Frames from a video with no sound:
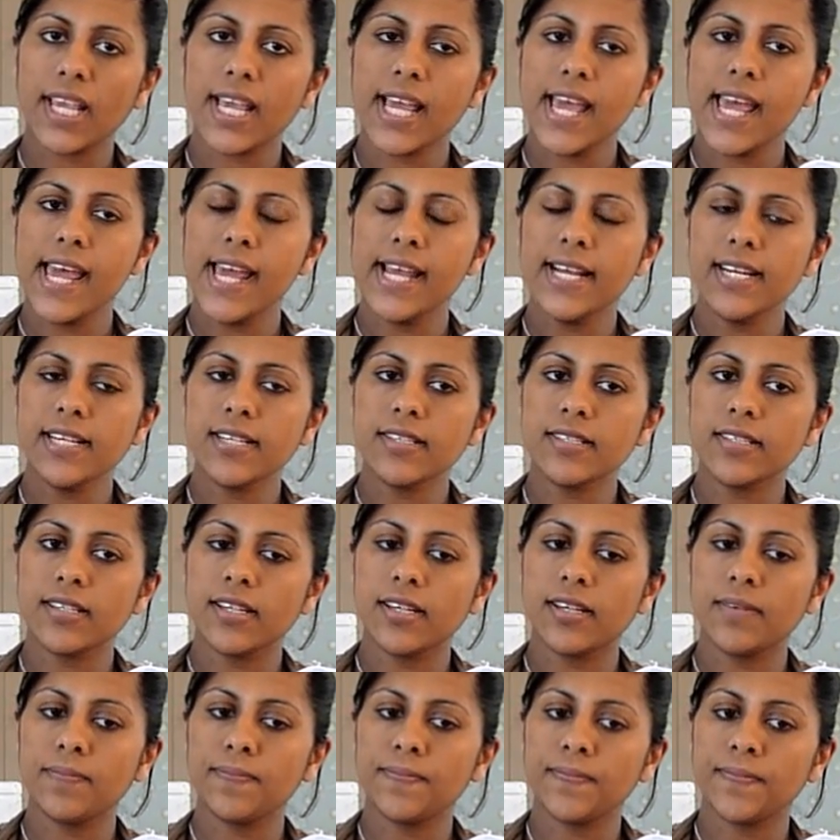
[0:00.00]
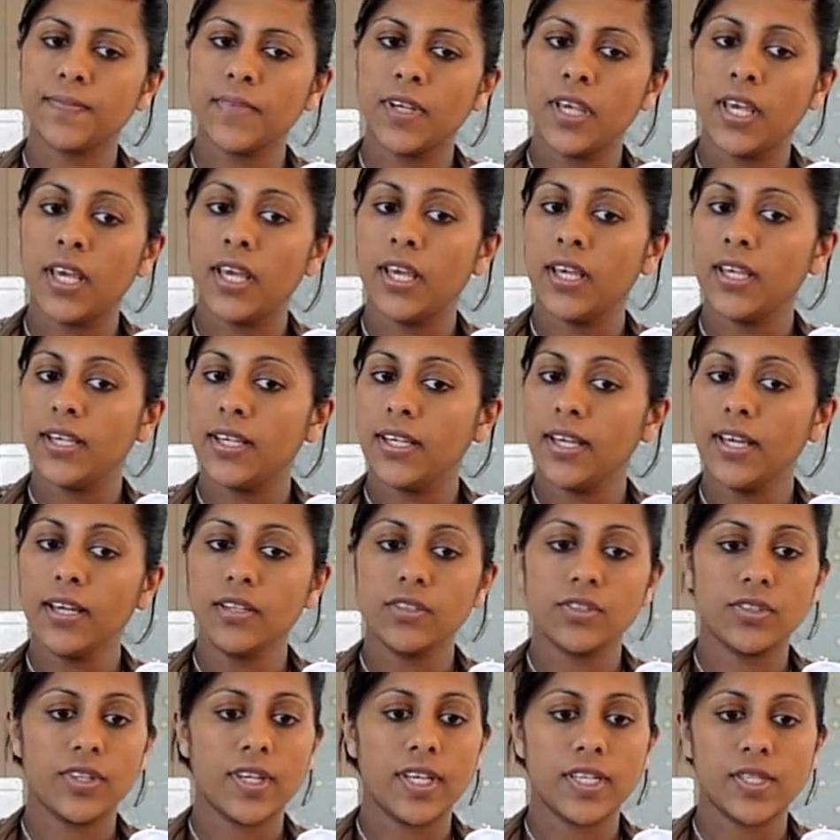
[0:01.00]
And yeah,
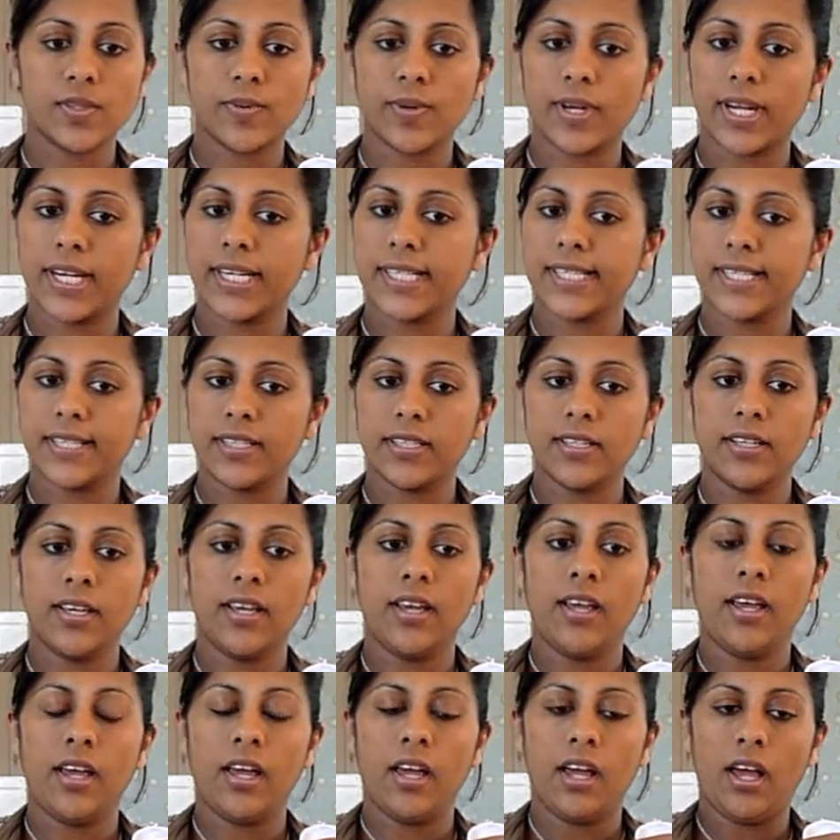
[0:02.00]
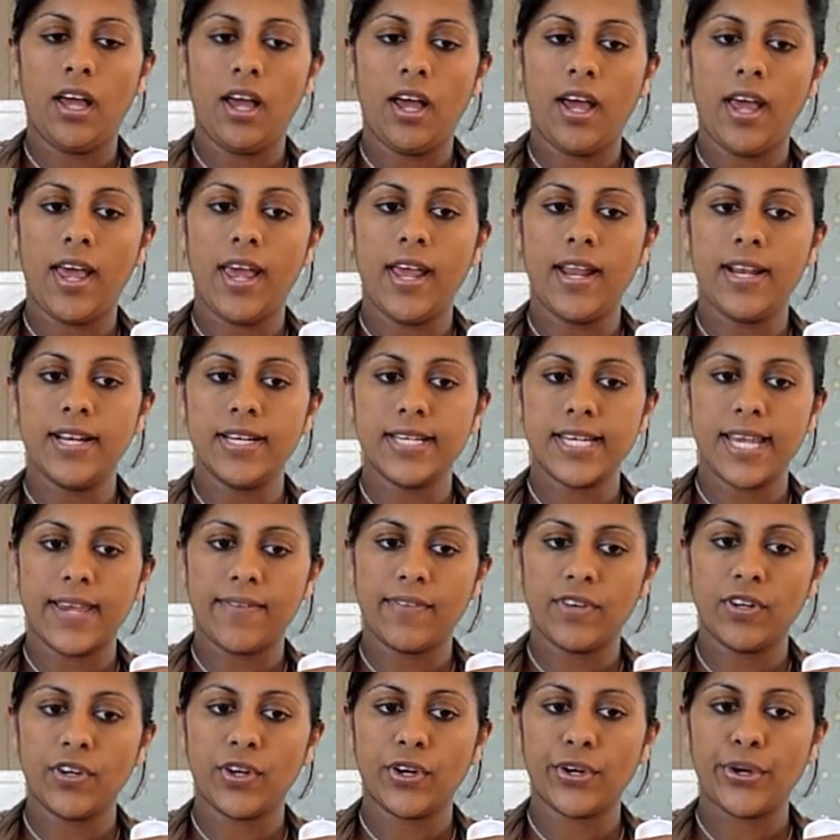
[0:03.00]
so that's what I did. And
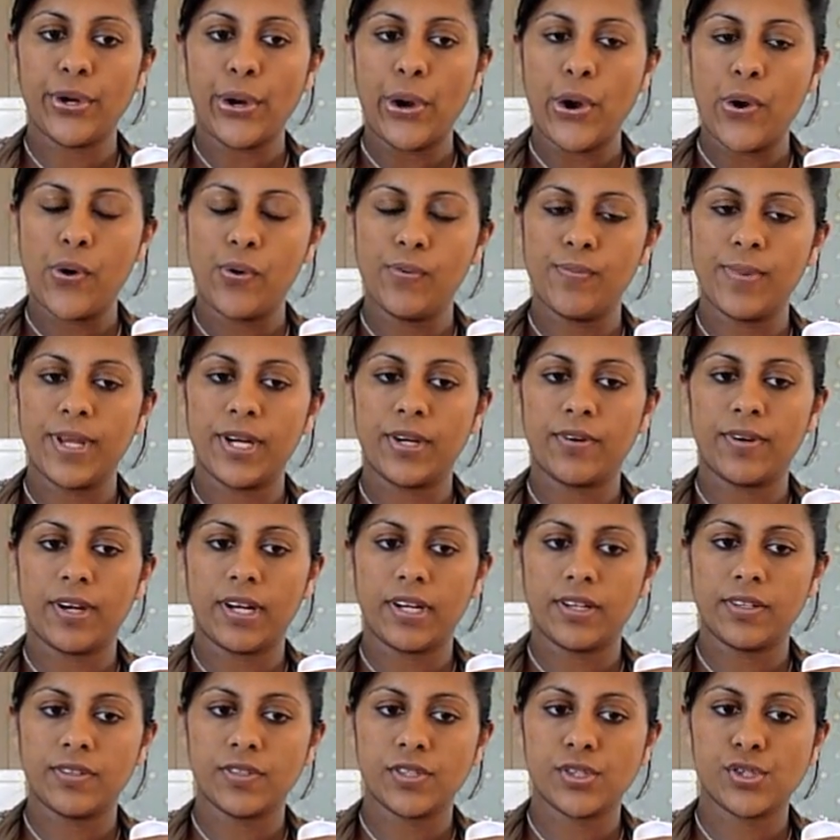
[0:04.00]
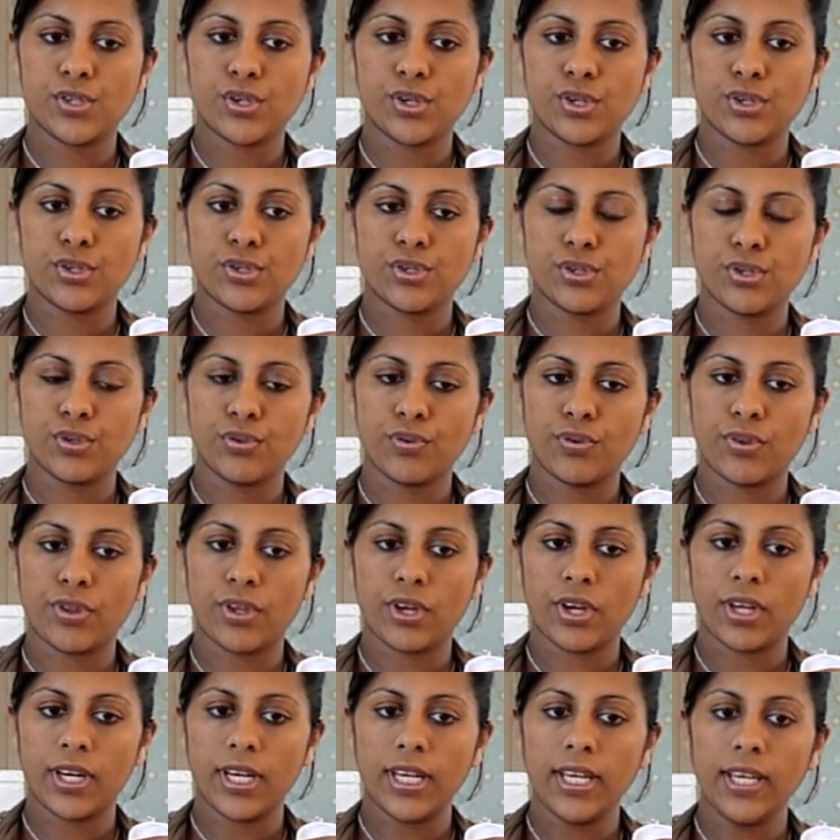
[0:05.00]
Evan got home at around
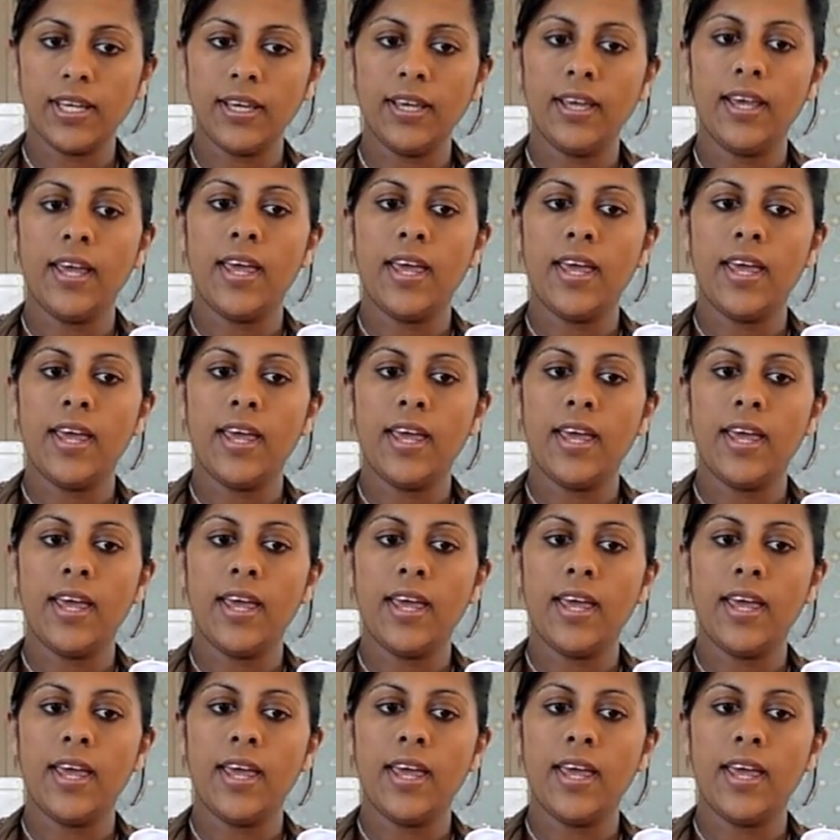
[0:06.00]
2:30,